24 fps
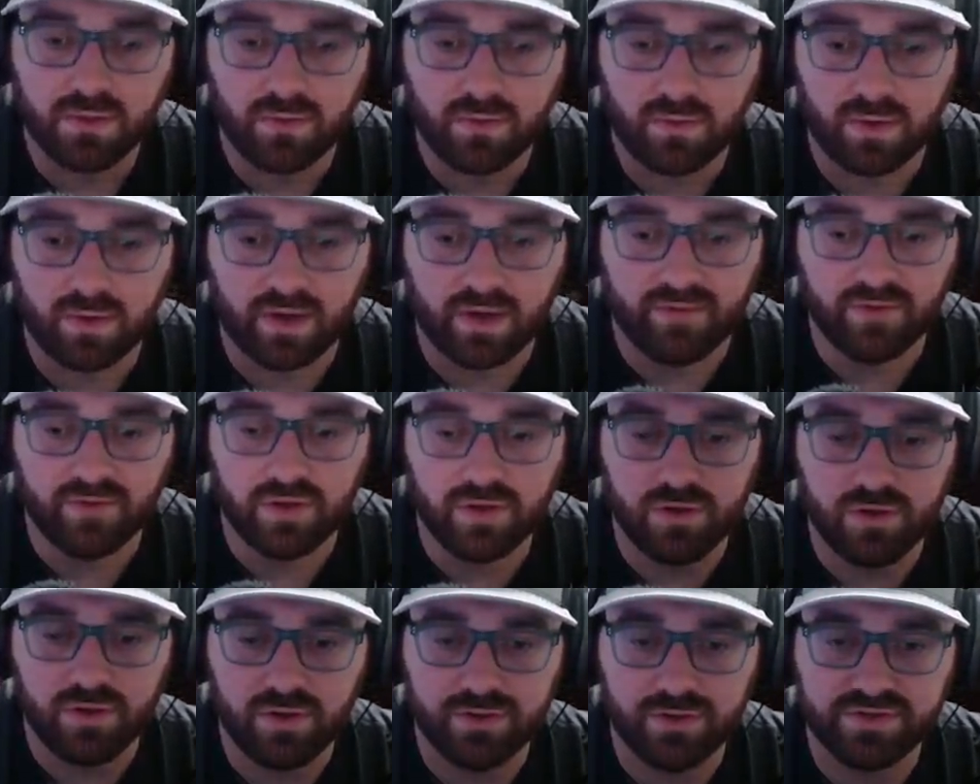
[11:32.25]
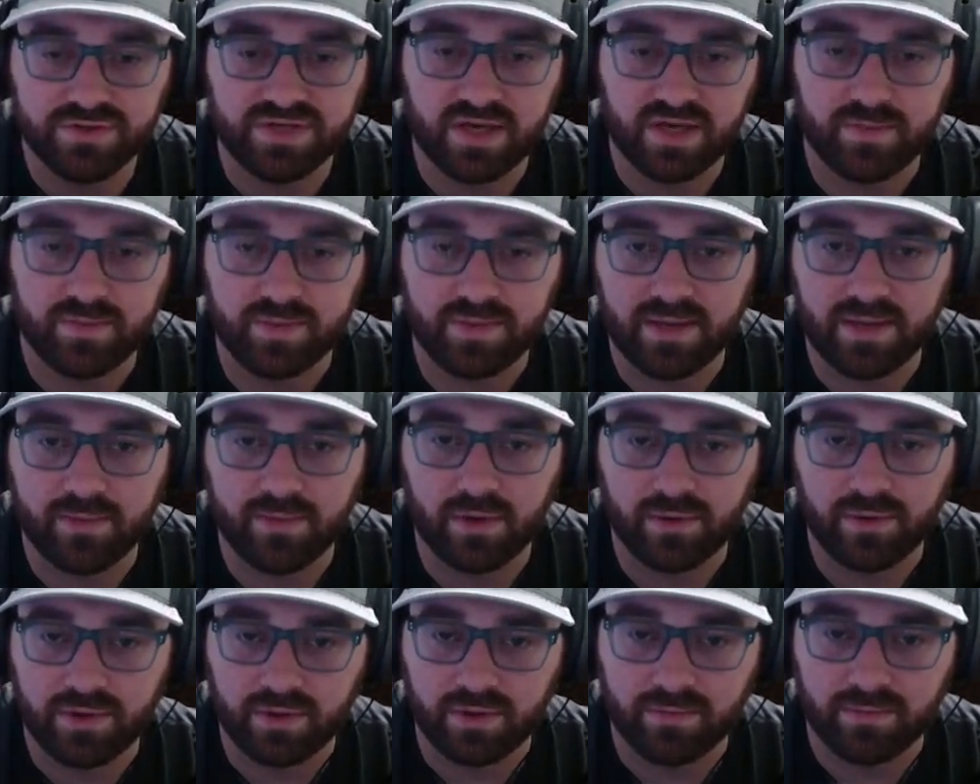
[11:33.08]
Whenever you use up ammo
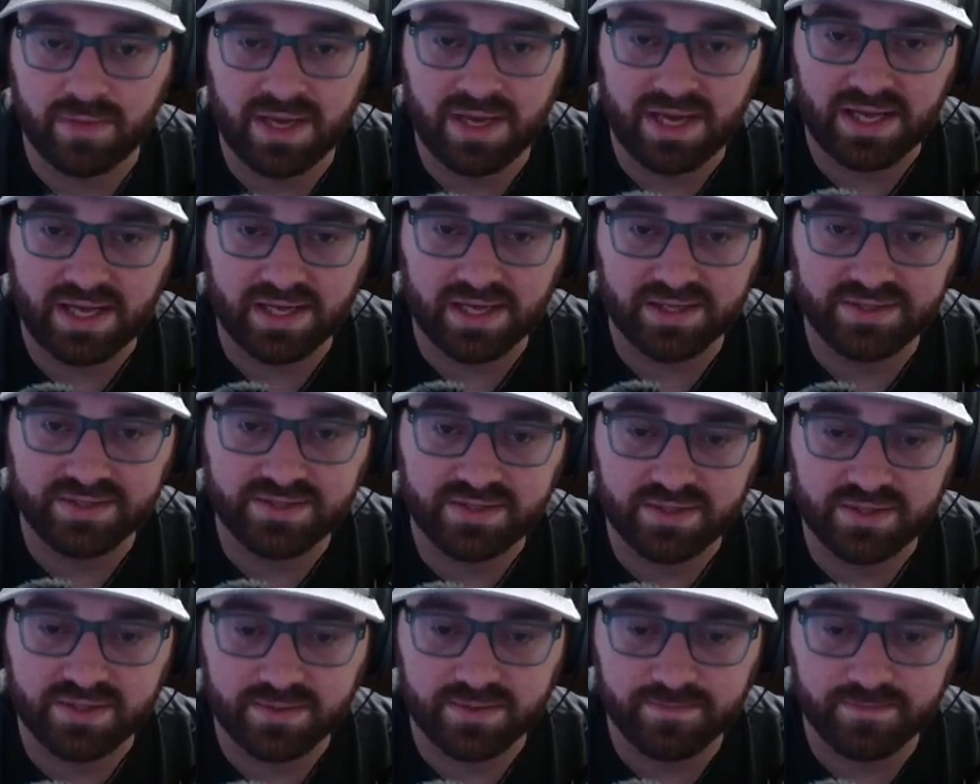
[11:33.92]
in your mags,